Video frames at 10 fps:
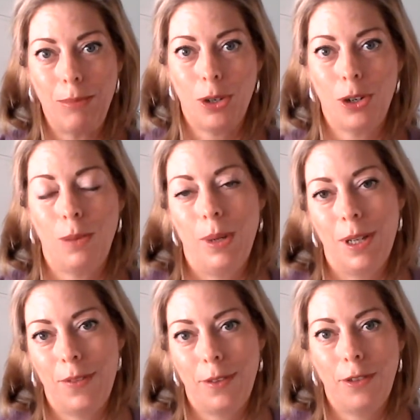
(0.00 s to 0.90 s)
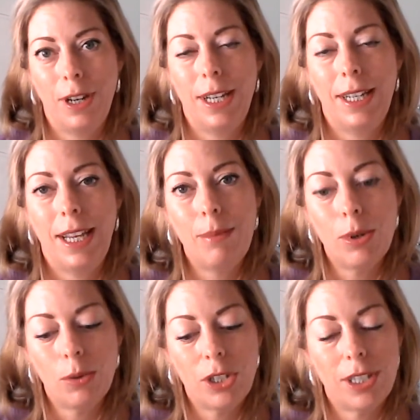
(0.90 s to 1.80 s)
your copy of the free
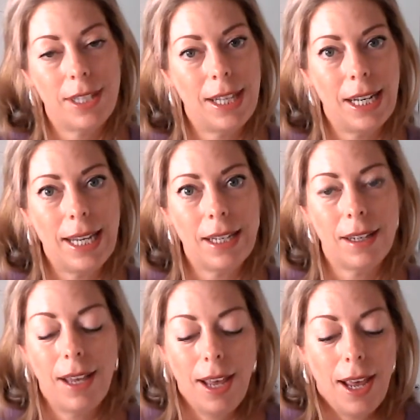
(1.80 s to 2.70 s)
ebook, which is in the link.